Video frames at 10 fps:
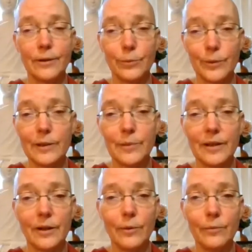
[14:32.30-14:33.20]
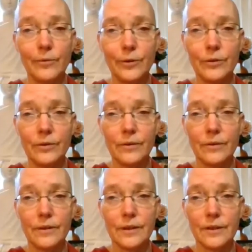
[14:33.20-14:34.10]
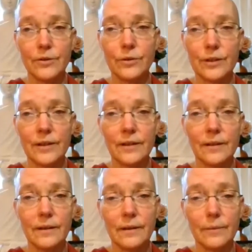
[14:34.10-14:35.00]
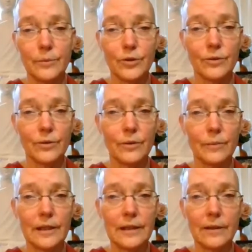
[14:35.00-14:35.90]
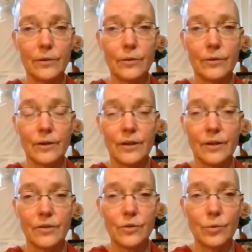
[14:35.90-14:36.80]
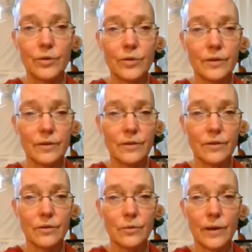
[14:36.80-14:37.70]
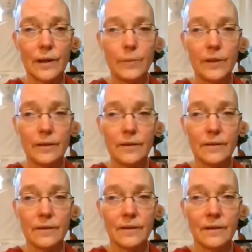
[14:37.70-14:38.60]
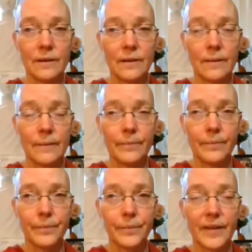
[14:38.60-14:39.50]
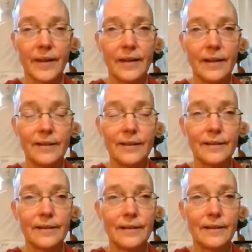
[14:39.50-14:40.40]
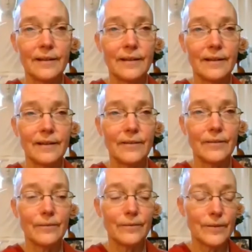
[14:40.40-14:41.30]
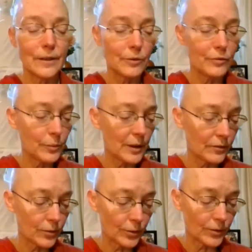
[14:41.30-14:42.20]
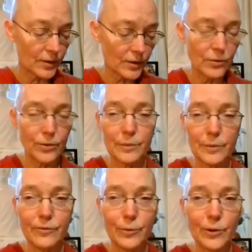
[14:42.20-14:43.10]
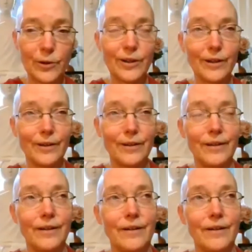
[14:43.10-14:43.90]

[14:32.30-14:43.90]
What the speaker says: really be helpful to understand it. And I'm sure there are many other sources describing this. And some of you may have heard this story before. I